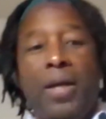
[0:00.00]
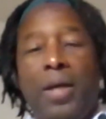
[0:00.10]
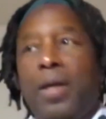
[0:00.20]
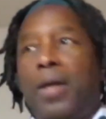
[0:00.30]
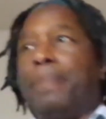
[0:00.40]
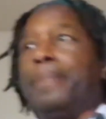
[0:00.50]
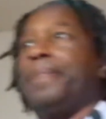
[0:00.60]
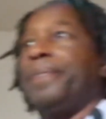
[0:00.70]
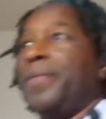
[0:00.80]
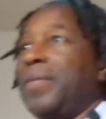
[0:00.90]

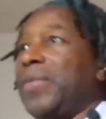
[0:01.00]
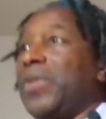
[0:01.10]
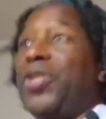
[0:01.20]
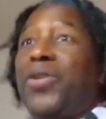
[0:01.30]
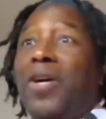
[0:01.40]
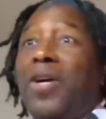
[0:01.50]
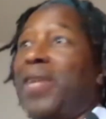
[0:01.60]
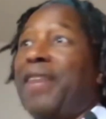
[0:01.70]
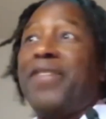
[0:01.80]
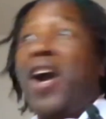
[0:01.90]
Um, you don't
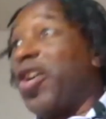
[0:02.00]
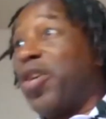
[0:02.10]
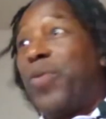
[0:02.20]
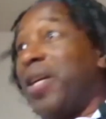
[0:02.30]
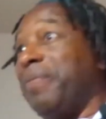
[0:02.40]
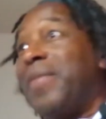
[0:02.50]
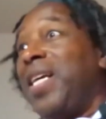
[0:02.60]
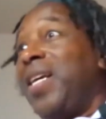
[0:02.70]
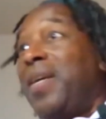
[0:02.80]
have to argue with them.